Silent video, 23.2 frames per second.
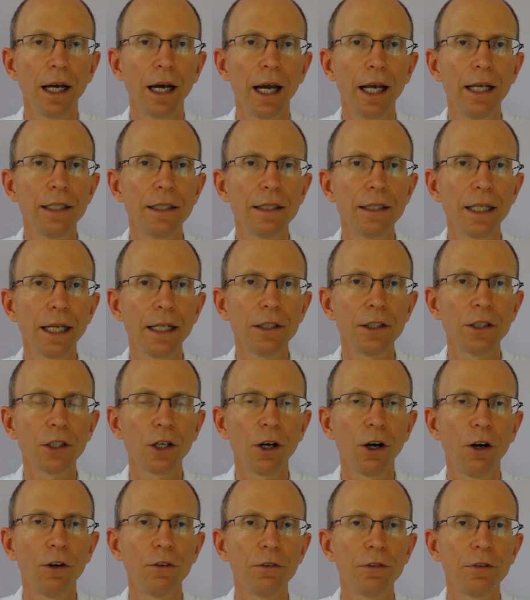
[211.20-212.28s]
a sense
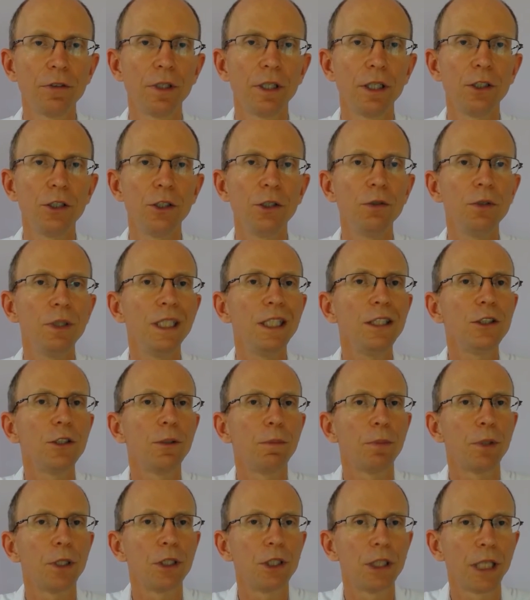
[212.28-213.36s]
of you need to
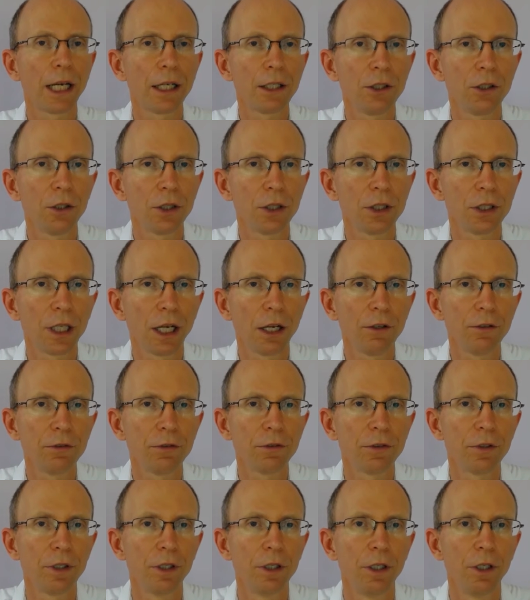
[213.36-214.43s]
protect
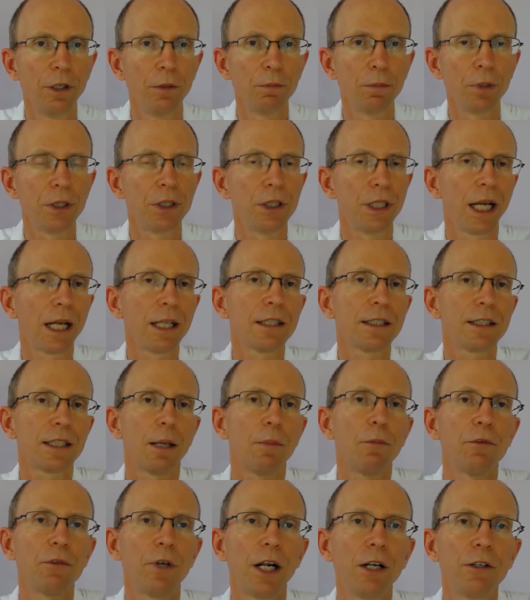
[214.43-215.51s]
yourself, protect
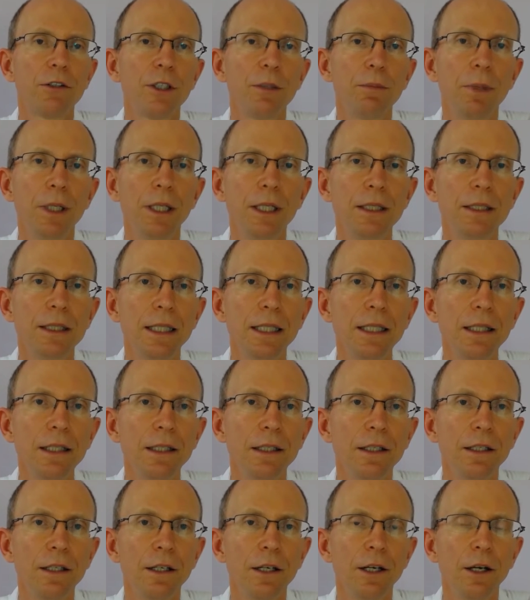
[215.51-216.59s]
some vulnerability.
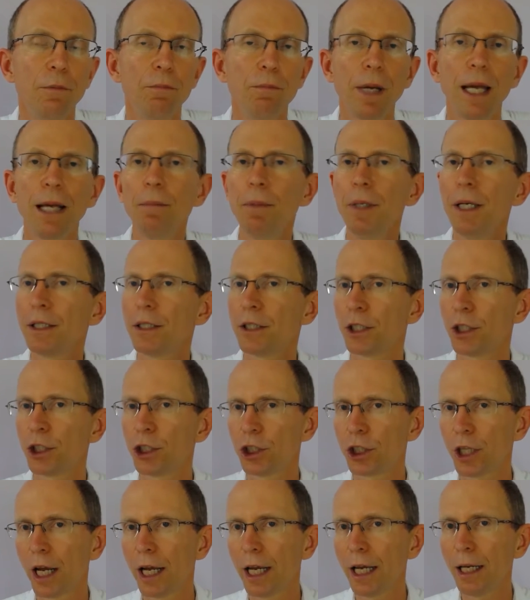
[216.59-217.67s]
Maybe it's a
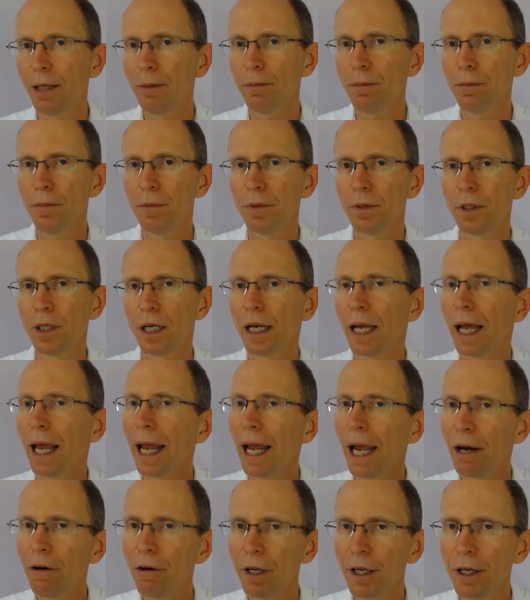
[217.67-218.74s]
shame
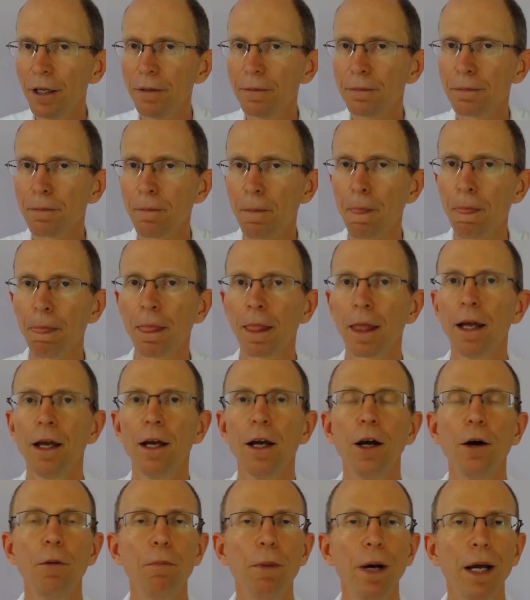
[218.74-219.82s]
area.
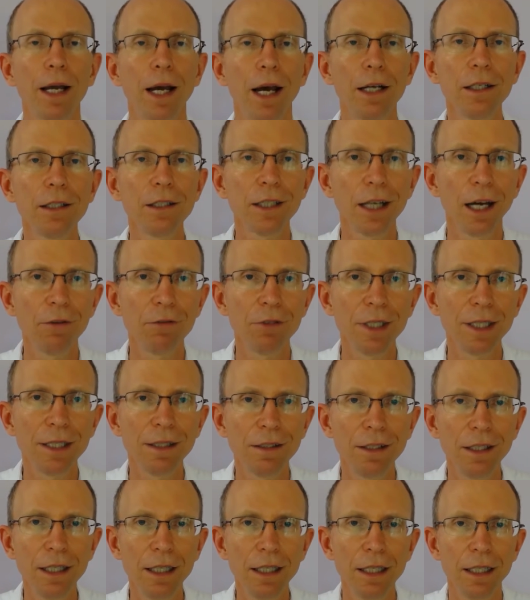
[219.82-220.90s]
By
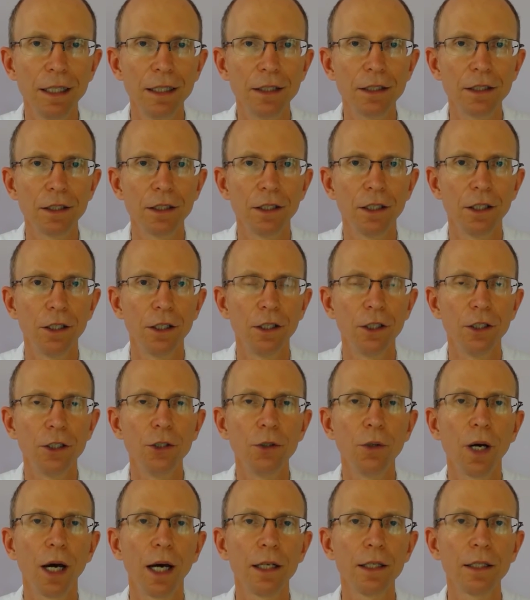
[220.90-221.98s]
uncovering these,
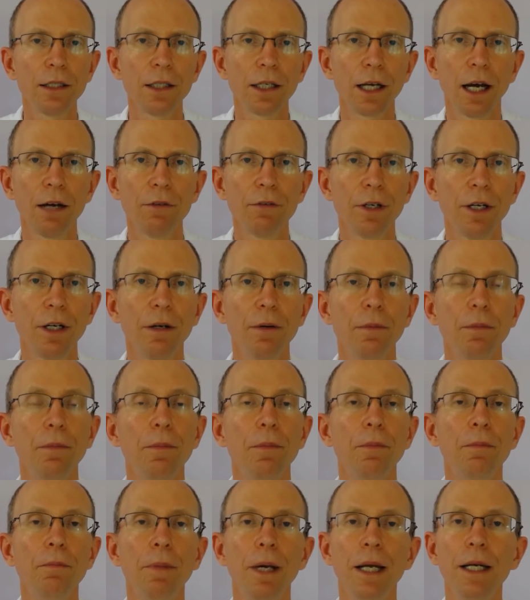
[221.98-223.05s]
you uncover
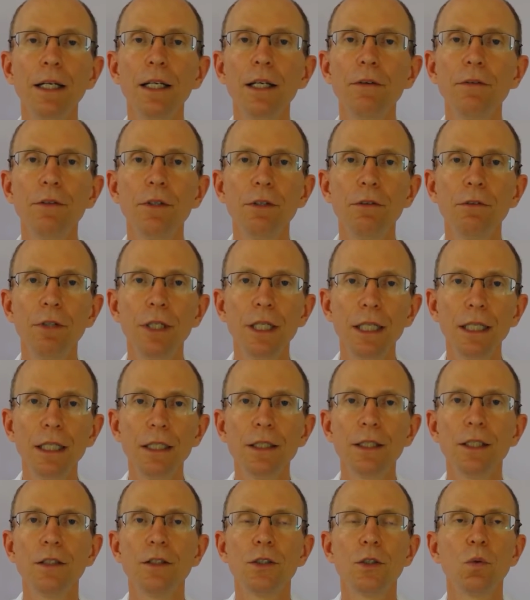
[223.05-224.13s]
many of the
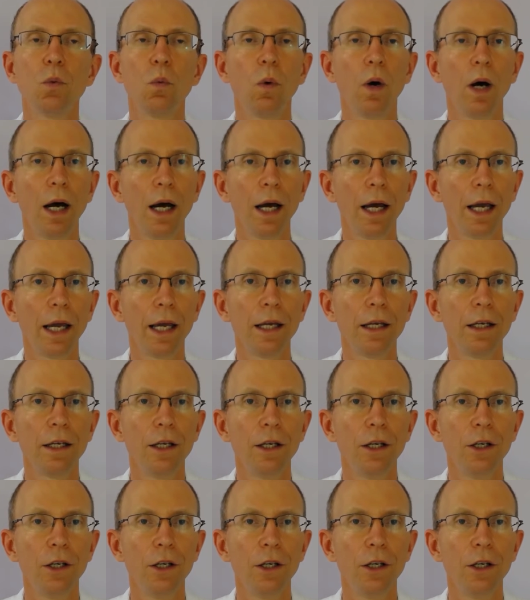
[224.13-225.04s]
reasons why